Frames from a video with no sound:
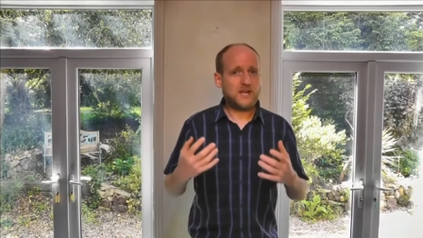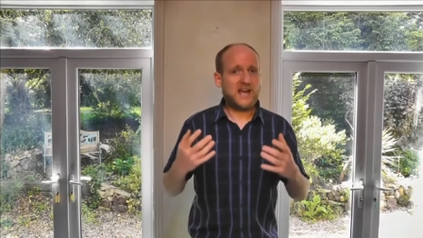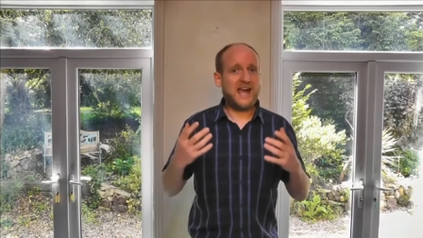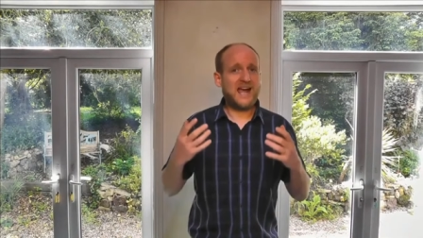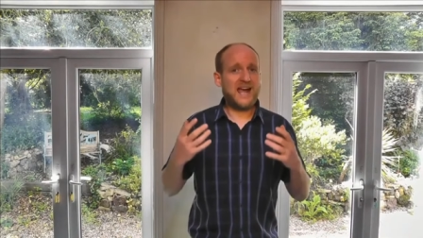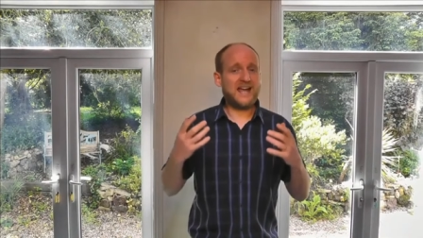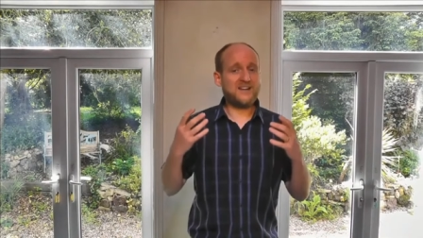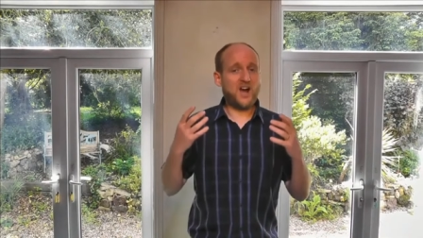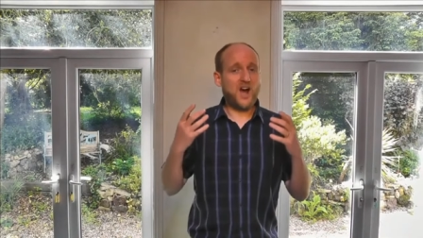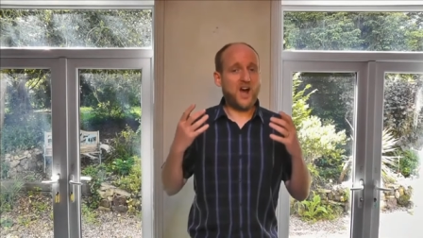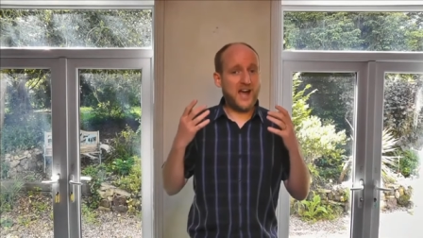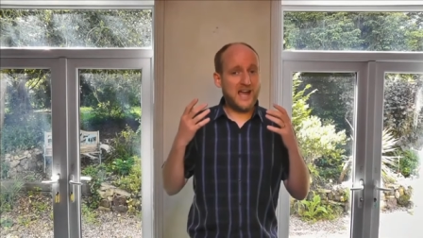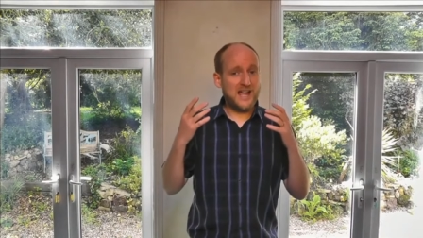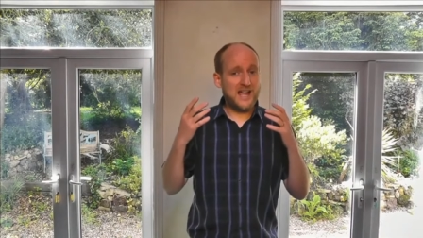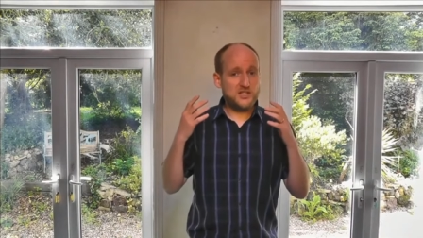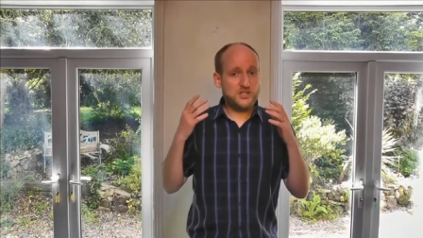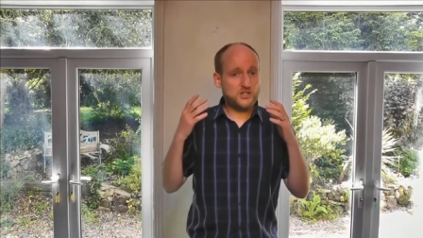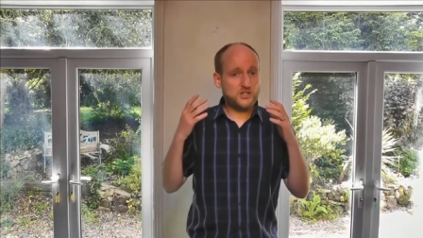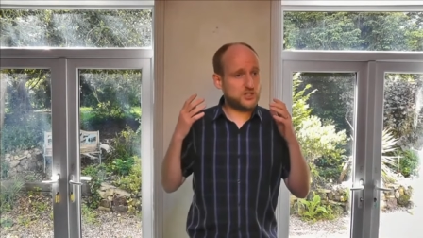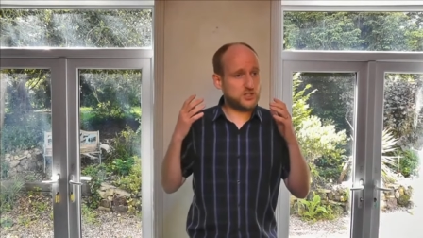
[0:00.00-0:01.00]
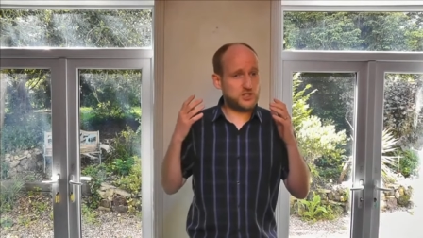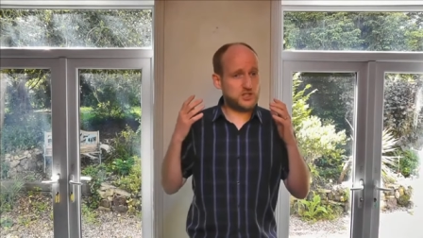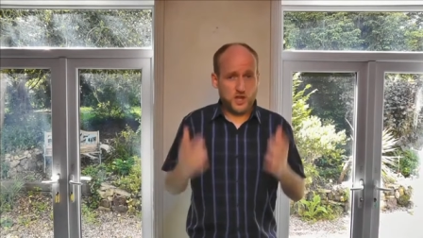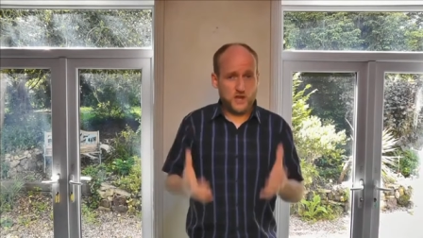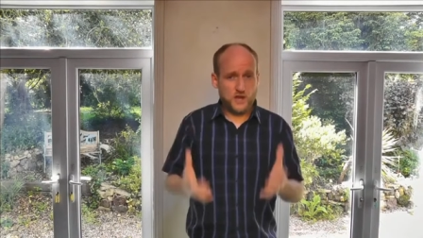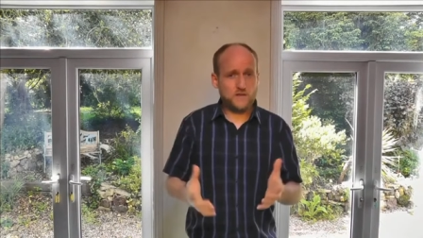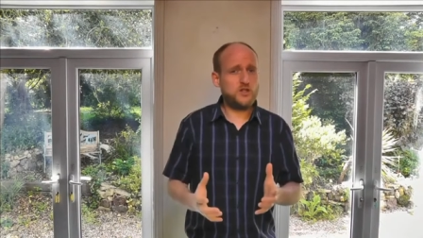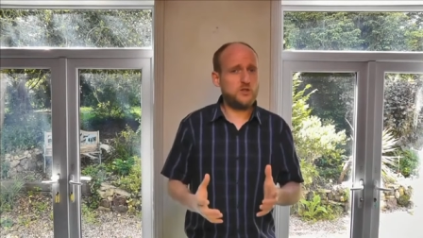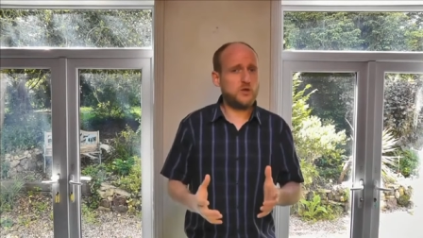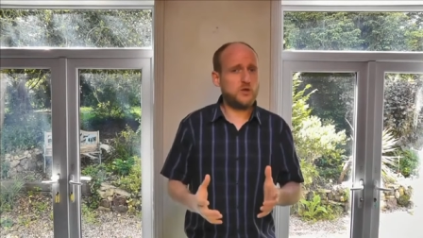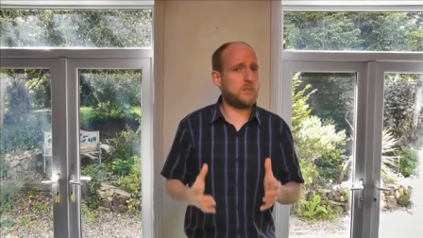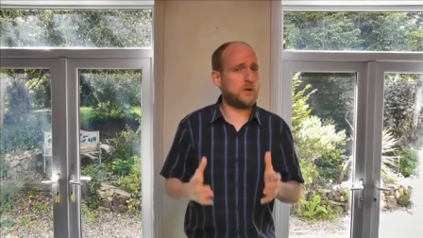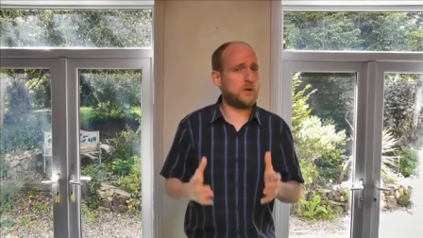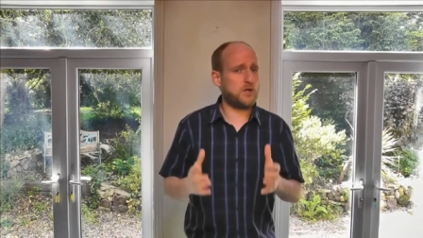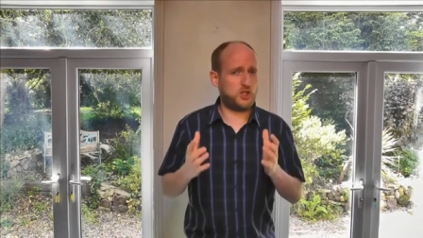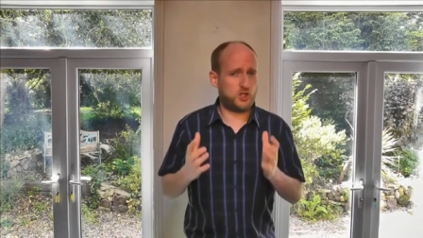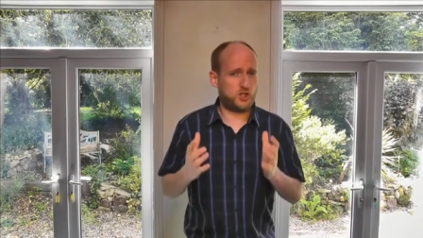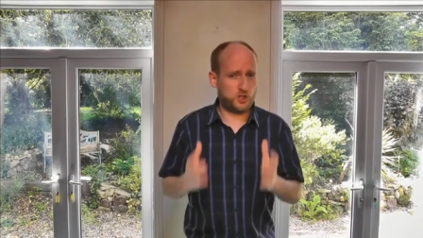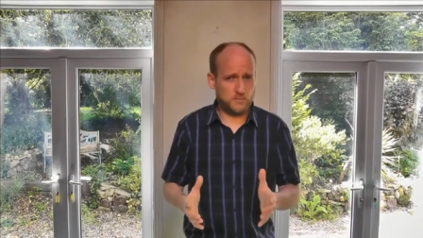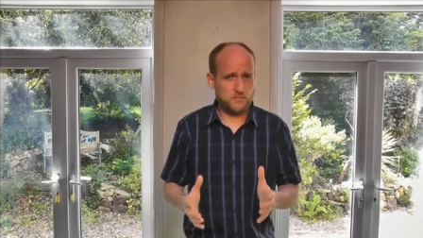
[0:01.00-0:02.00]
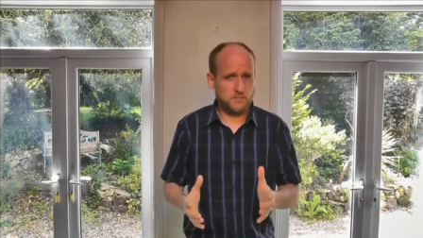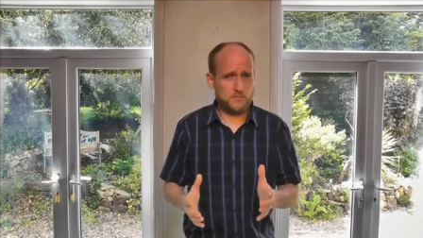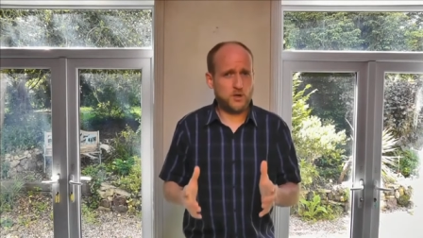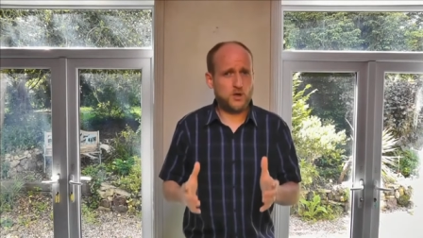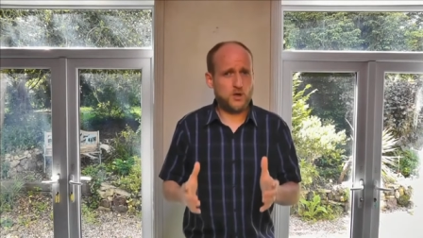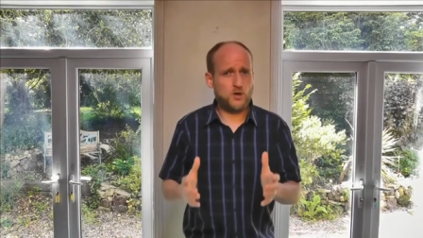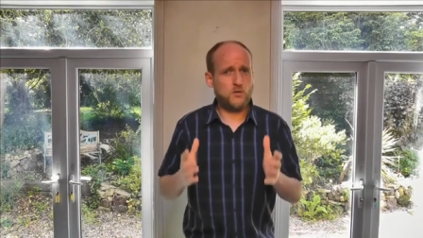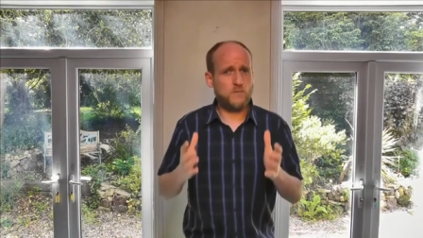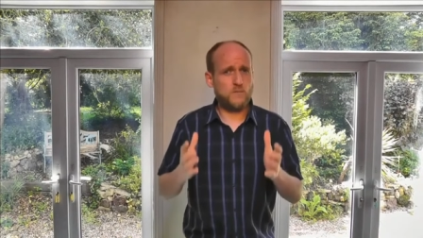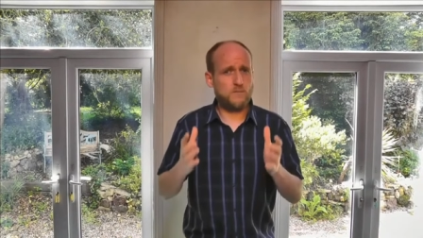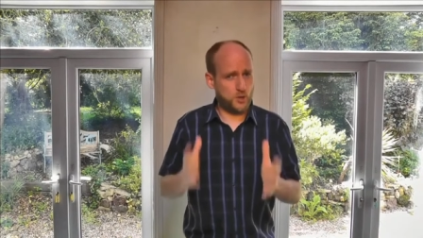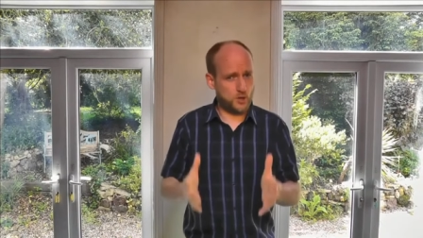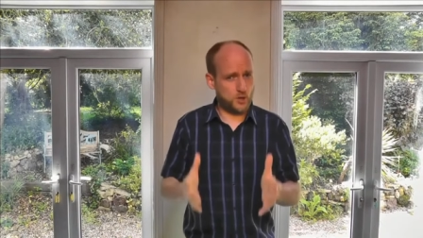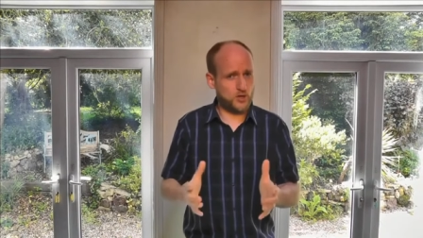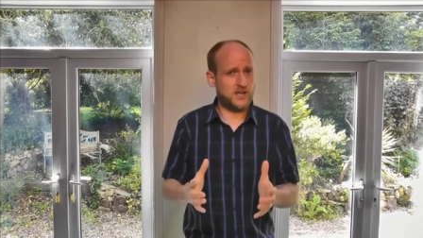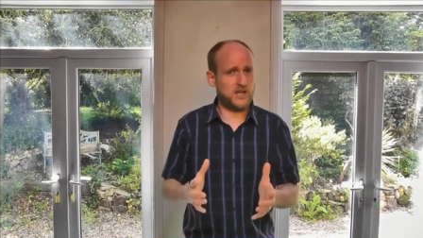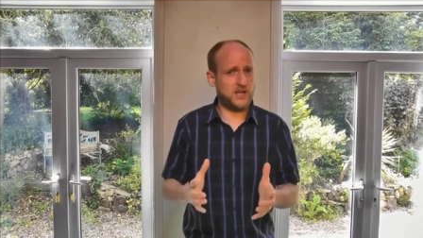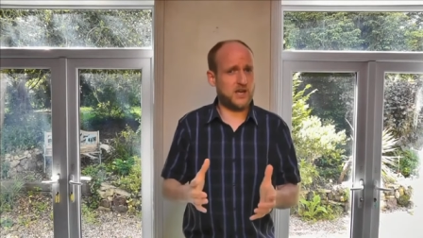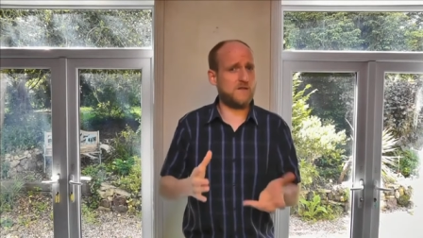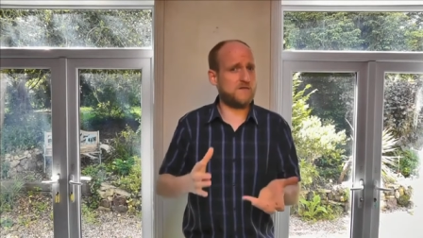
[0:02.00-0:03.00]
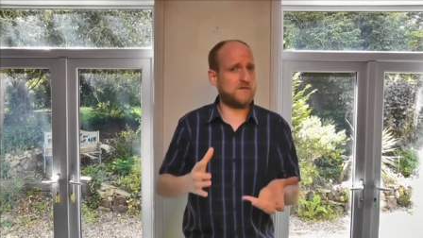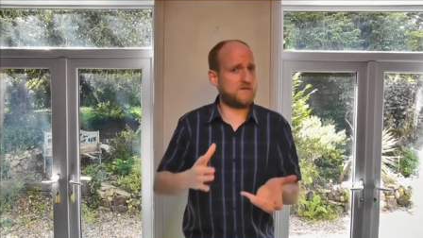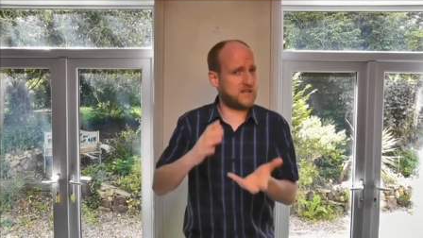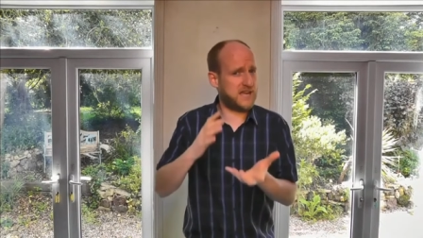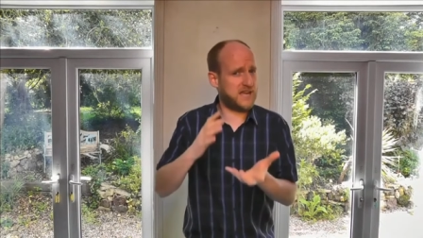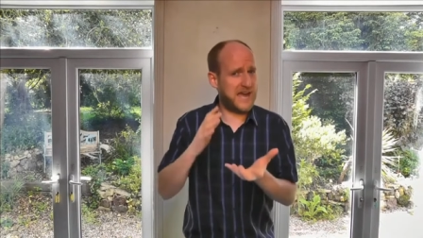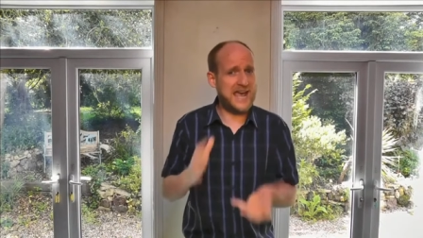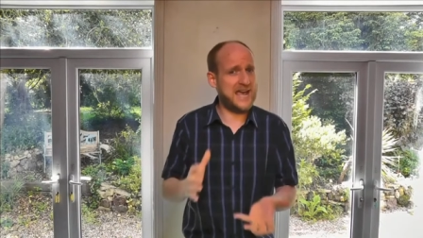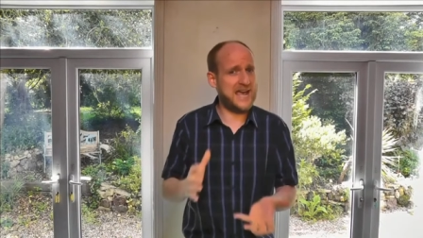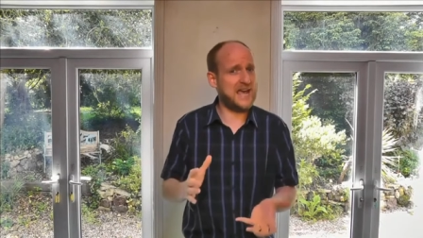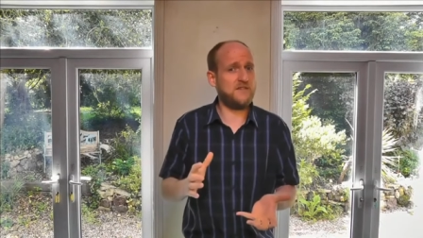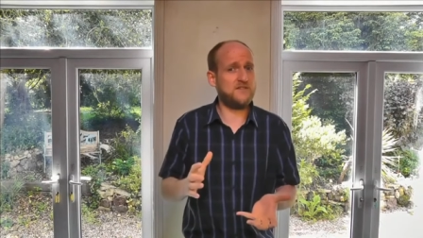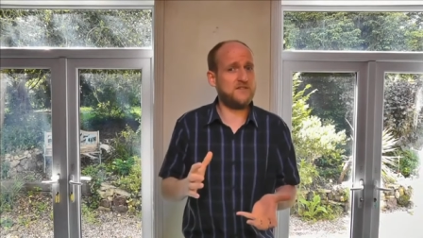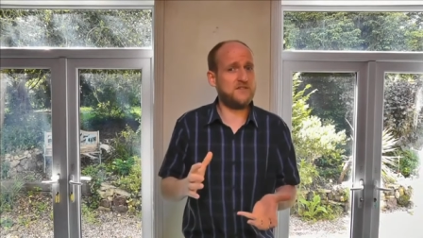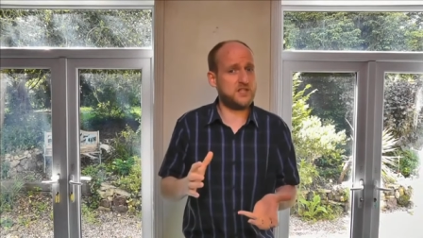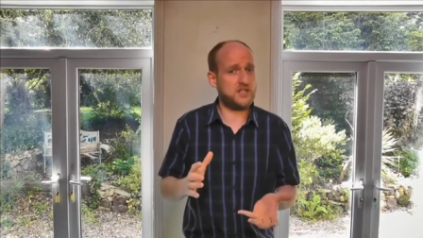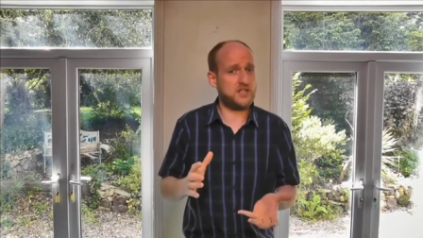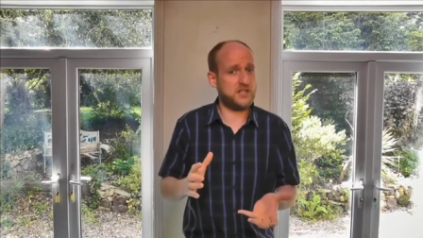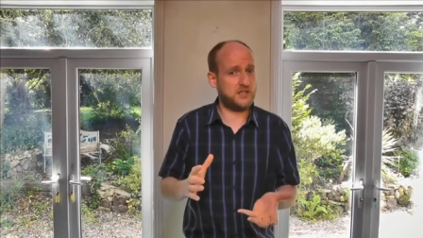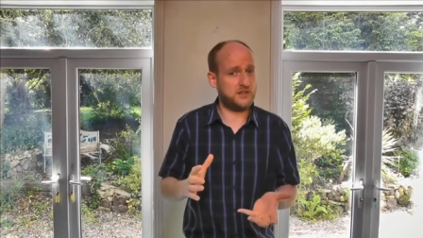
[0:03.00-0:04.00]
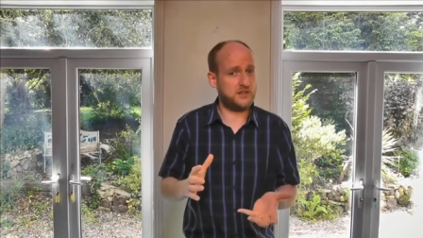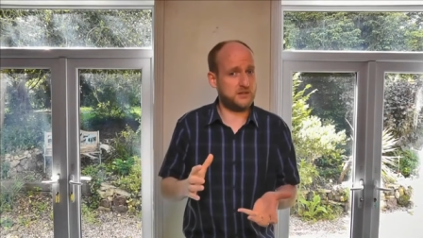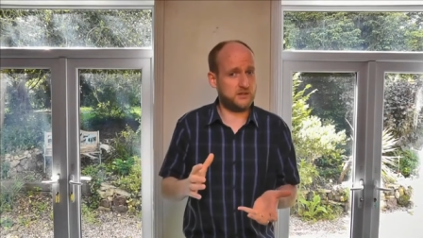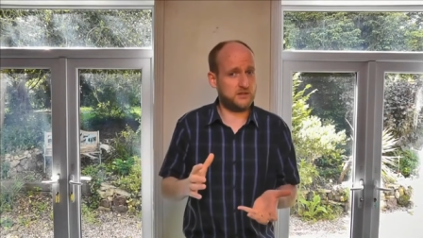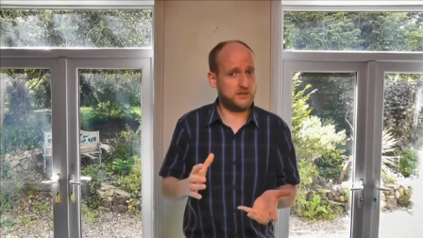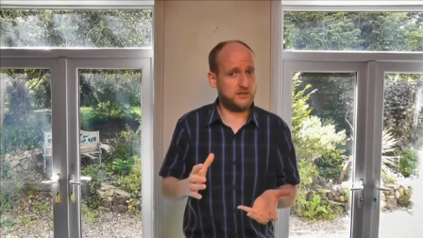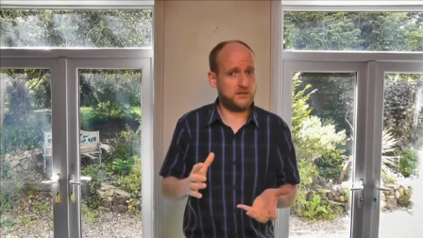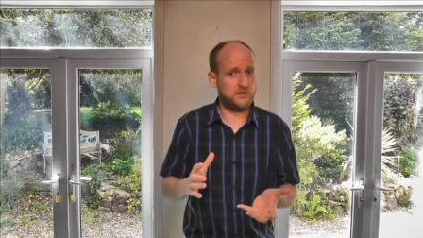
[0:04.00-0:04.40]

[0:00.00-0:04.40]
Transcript: and I just served you up a jumbo bucket of KFC,